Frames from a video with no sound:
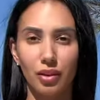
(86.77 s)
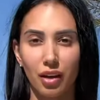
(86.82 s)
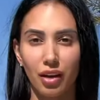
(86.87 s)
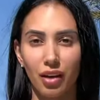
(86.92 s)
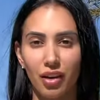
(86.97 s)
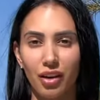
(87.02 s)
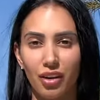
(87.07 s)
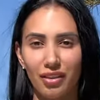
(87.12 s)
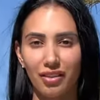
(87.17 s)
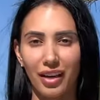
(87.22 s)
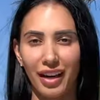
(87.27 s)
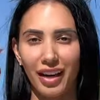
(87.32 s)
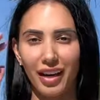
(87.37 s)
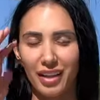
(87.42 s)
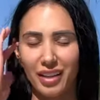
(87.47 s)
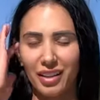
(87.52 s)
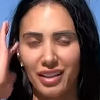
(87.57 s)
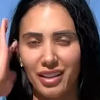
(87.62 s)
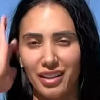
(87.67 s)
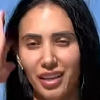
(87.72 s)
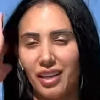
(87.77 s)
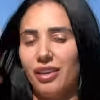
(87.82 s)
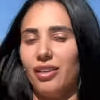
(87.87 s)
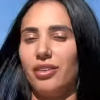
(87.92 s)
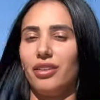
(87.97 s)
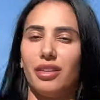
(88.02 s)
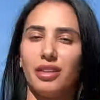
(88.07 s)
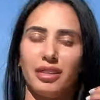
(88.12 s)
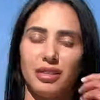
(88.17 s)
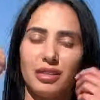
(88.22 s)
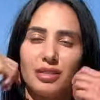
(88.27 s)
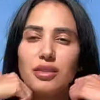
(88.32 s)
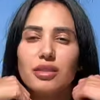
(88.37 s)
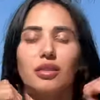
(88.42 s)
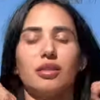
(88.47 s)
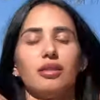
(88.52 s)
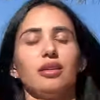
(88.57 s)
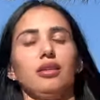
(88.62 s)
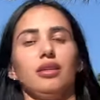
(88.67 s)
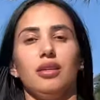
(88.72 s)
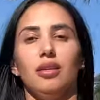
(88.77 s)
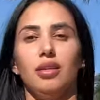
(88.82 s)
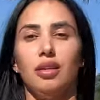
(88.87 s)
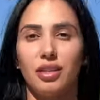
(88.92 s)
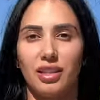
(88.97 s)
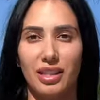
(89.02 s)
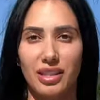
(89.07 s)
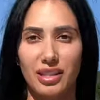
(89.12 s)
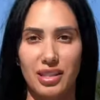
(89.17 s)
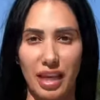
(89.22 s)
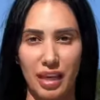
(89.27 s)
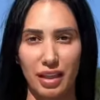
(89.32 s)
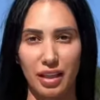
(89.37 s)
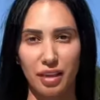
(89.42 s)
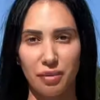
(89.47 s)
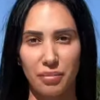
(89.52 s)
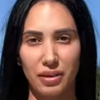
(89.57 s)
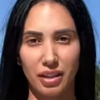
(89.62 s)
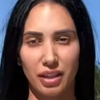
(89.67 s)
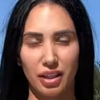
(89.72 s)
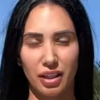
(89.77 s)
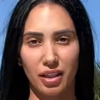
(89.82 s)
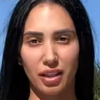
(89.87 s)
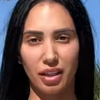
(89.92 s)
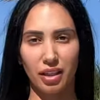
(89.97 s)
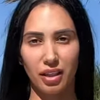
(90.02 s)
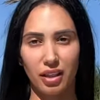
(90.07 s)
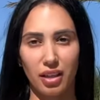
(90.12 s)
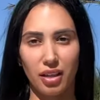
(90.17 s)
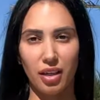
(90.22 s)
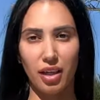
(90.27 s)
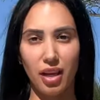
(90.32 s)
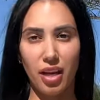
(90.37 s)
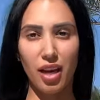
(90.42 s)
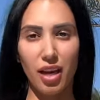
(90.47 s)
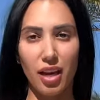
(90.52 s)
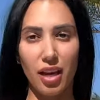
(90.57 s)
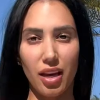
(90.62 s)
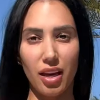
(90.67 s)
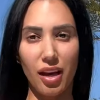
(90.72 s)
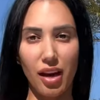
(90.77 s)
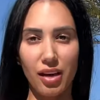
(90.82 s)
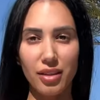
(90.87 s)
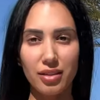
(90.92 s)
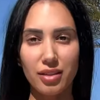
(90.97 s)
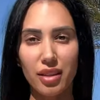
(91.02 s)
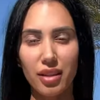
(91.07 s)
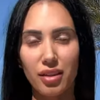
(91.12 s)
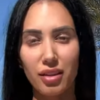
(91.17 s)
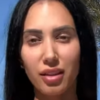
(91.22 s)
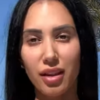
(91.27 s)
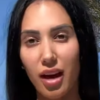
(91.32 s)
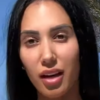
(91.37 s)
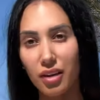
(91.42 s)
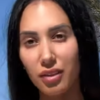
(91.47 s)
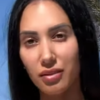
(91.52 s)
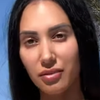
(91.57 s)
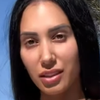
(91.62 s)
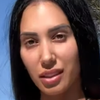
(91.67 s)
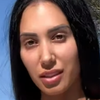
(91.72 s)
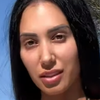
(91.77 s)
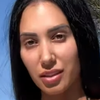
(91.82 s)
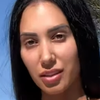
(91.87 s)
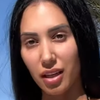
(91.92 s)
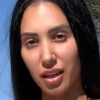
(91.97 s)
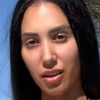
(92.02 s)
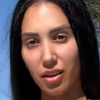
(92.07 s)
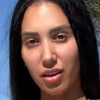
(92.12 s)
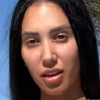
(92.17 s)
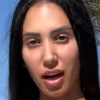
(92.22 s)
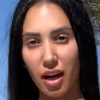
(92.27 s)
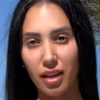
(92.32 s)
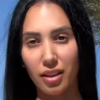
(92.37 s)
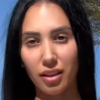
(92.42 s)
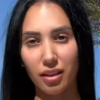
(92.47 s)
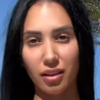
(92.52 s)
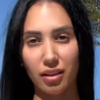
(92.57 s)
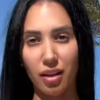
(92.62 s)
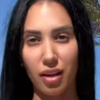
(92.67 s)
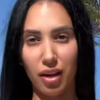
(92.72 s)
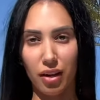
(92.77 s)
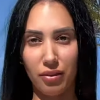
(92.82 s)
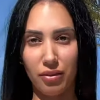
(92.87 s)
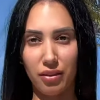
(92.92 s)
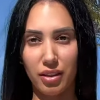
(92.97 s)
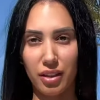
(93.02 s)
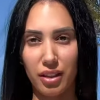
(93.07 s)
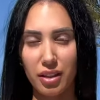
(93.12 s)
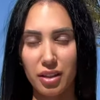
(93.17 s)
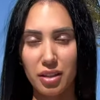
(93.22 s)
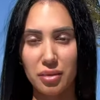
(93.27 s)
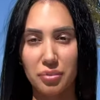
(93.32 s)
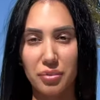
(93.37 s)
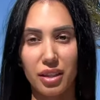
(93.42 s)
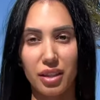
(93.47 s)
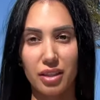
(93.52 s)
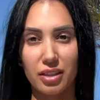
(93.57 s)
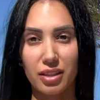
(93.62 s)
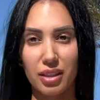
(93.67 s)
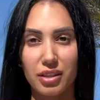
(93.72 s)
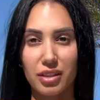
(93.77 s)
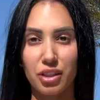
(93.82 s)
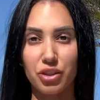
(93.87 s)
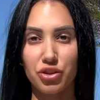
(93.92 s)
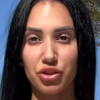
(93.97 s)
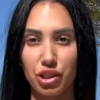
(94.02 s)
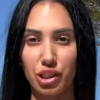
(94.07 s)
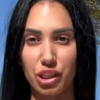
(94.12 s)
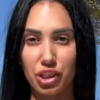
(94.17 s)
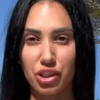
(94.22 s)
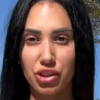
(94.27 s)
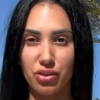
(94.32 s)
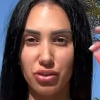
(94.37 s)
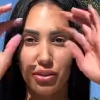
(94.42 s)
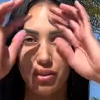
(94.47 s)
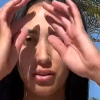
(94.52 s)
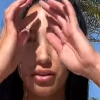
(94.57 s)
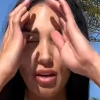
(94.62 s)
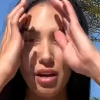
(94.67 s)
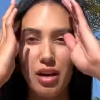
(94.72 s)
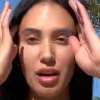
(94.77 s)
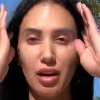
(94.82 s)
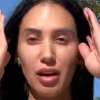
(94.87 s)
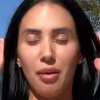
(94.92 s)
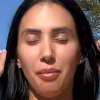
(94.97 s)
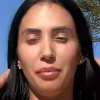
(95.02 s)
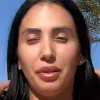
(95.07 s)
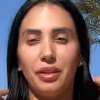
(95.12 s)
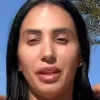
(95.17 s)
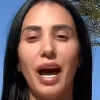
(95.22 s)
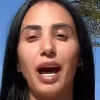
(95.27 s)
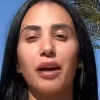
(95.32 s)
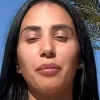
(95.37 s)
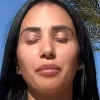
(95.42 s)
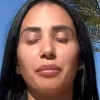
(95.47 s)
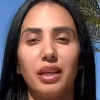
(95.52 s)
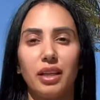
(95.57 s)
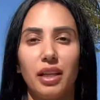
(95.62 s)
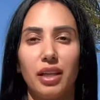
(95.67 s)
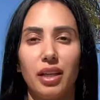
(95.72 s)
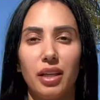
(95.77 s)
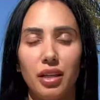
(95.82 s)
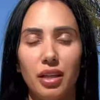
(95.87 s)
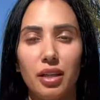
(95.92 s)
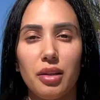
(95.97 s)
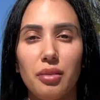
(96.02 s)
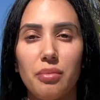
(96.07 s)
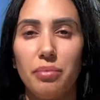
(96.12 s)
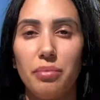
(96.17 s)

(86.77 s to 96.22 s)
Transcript: All right, here is the second bikini. It has a lot of detail. I love this because it's a traditional black bikini,